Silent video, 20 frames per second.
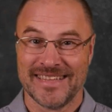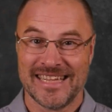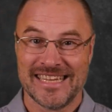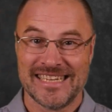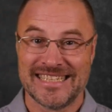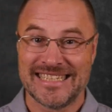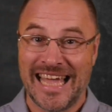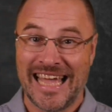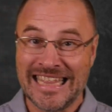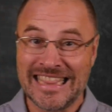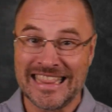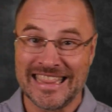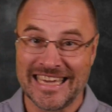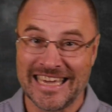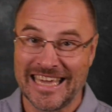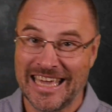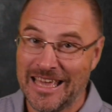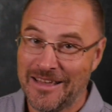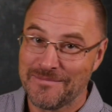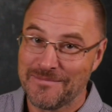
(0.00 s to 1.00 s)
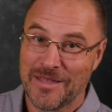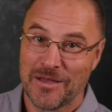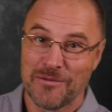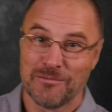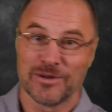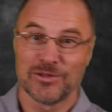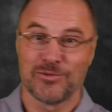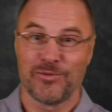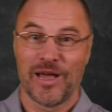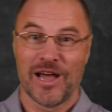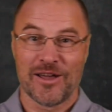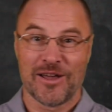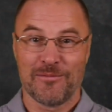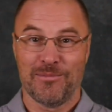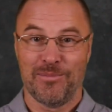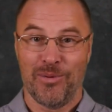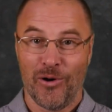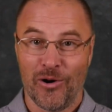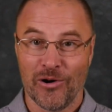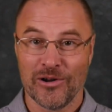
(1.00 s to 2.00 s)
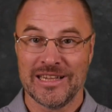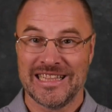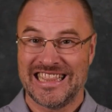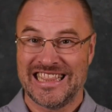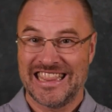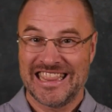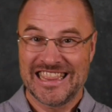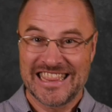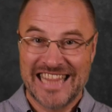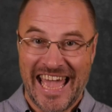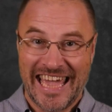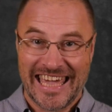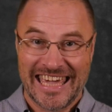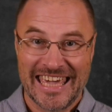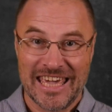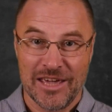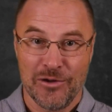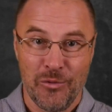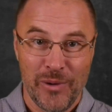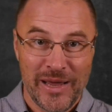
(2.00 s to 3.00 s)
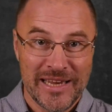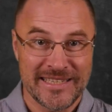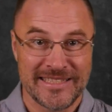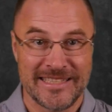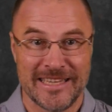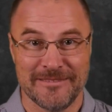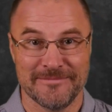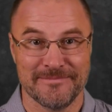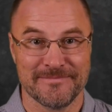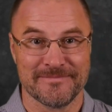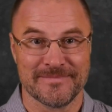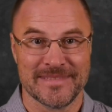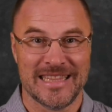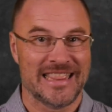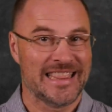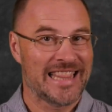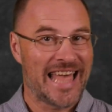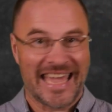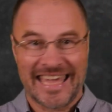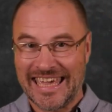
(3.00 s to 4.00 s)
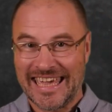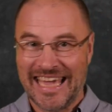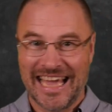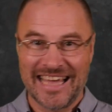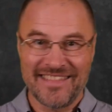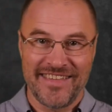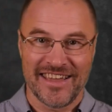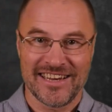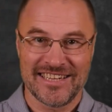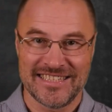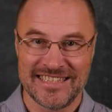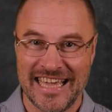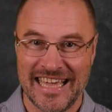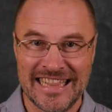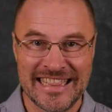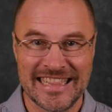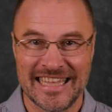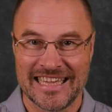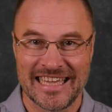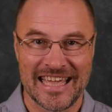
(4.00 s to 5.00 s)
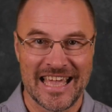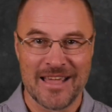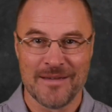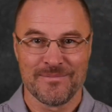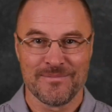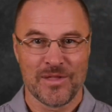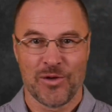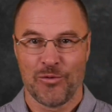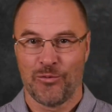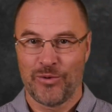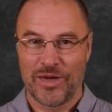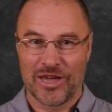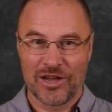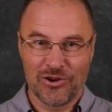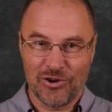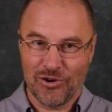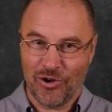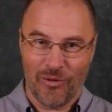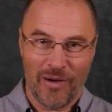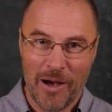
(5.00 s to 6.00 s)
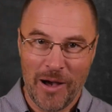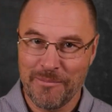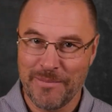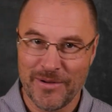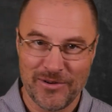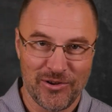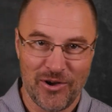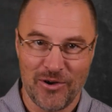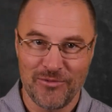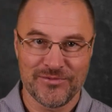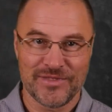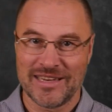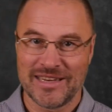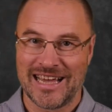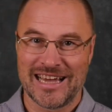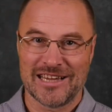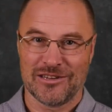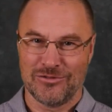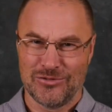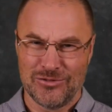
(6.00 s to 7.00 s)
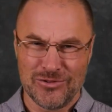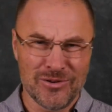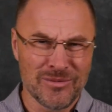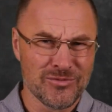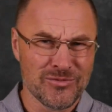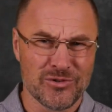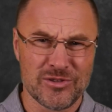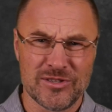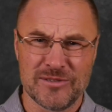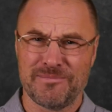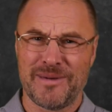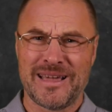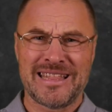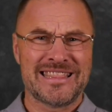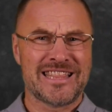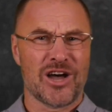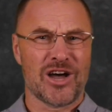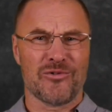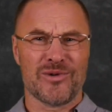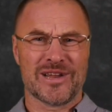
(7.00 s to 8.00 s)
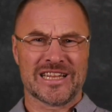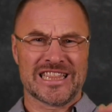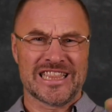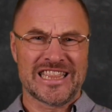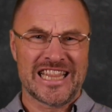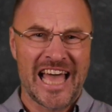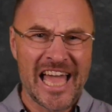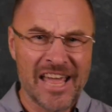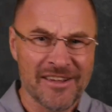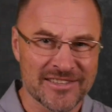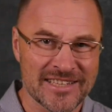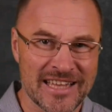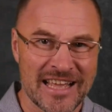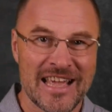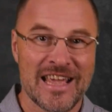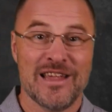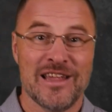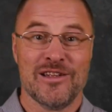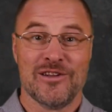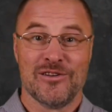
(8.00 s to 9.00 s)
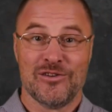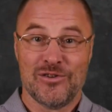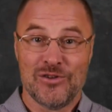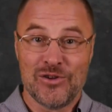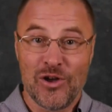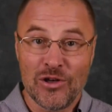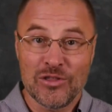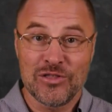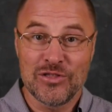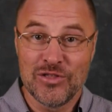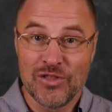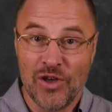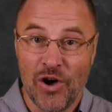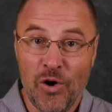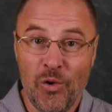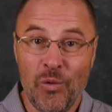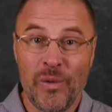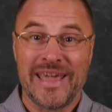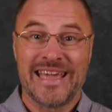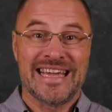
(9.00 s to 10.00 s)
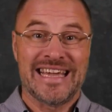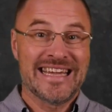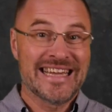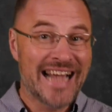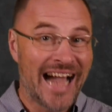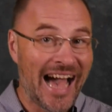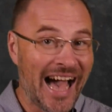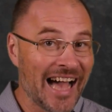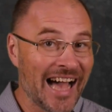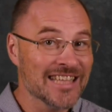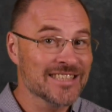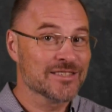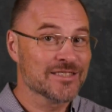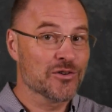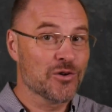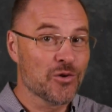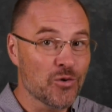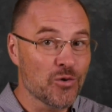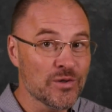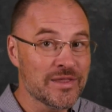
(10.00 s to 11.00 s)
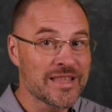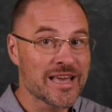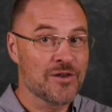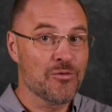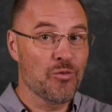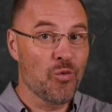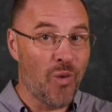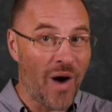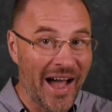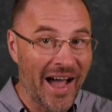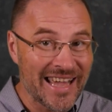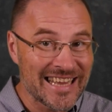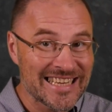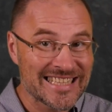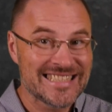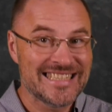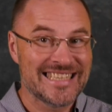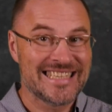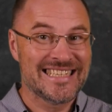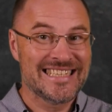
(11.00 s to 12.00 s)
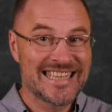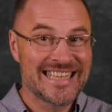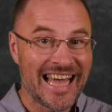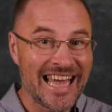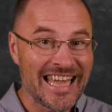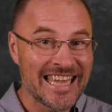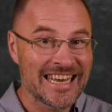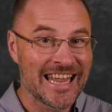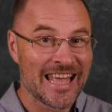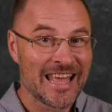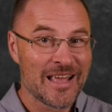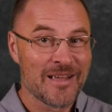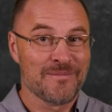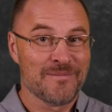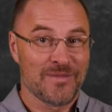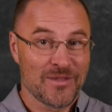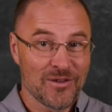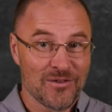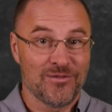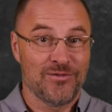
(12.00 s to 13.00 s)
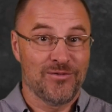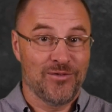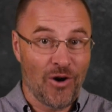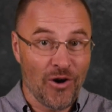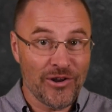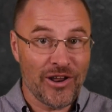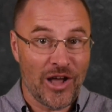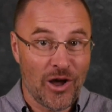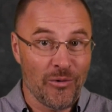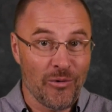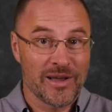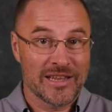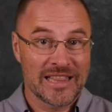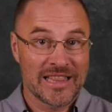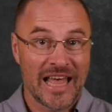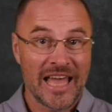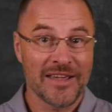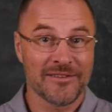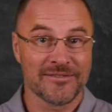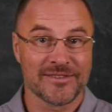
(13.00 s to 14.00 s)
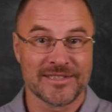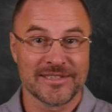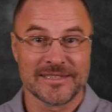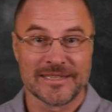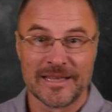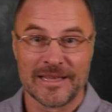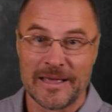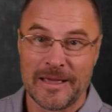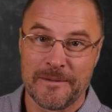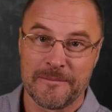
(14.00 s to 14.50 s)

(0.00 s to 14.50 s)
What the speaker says: Sadly, but we are born lacking wisdom, lacking understanding. We grow up and often are doomed to spend our lives not knowing God's good and wise design for our lives.